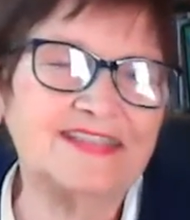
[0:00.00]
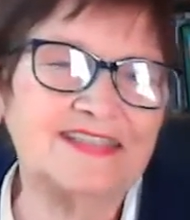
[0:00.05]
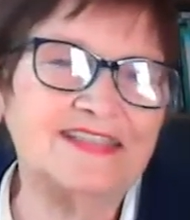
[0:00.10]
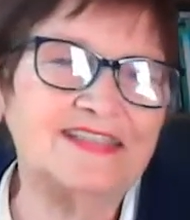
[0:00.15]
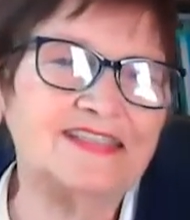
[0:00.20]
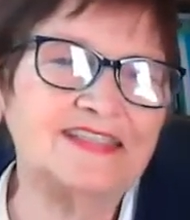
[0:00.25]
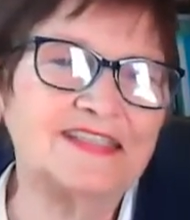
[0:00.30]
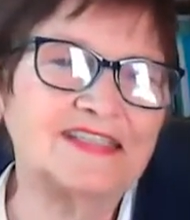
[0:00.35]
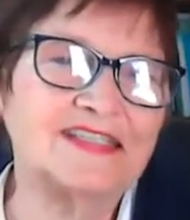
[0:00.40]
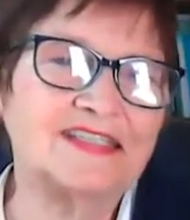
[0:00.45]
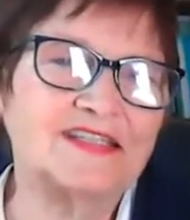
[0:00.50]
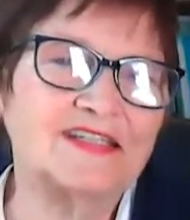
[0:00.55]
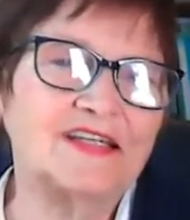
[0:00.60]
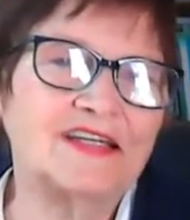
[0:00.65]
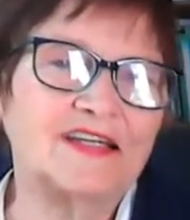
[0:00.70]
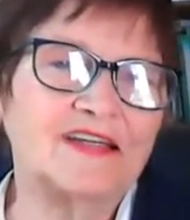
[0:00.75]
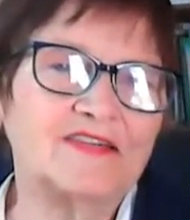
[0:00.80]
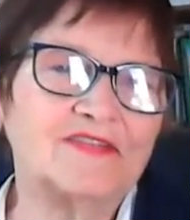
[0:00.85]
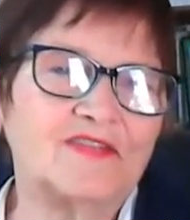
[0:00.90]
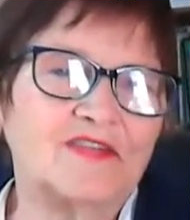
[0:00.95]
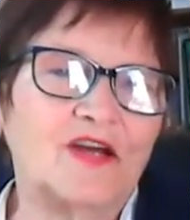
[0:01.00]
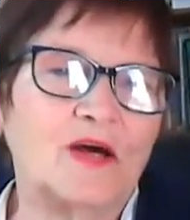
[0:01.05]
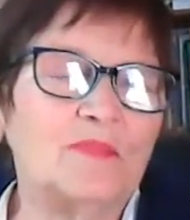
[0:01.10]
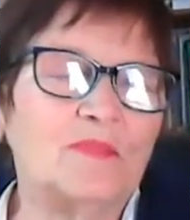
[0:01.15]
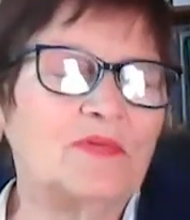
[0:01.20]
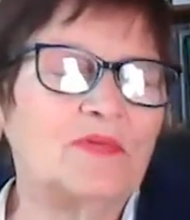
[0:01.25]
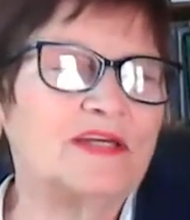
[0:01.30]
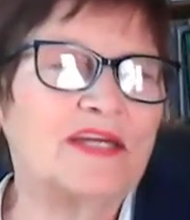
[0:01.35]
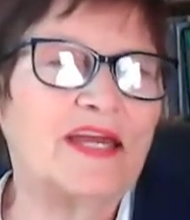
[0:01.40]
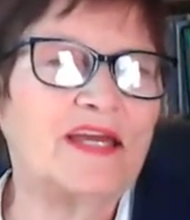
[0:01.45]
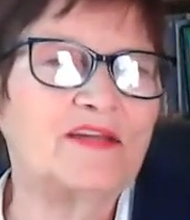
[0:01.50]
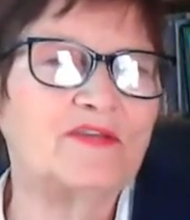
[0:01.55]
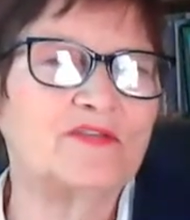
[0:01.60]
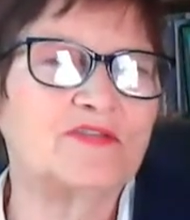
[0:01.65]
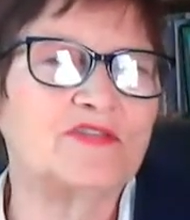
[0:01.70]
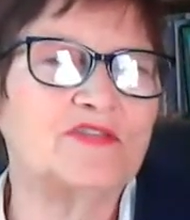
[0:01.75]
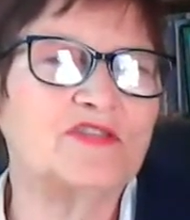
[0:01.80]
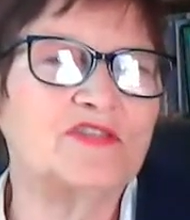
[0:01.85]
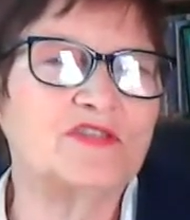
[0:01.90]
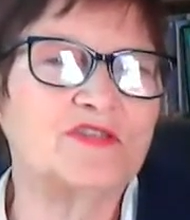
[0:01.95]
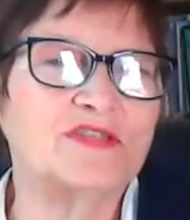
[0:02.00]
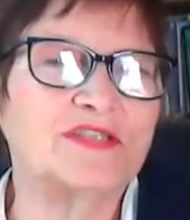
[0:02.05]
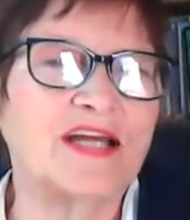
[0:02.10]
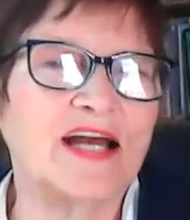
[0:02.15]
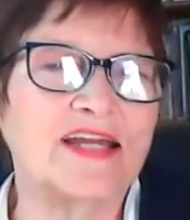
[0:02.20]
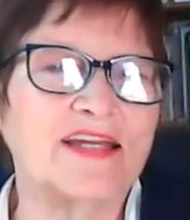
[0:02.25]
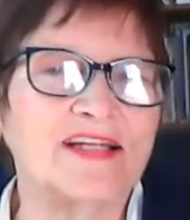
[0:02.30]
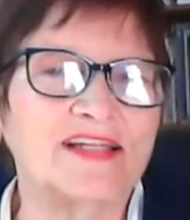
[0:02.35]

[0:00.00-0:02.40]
just a couple of candles just kind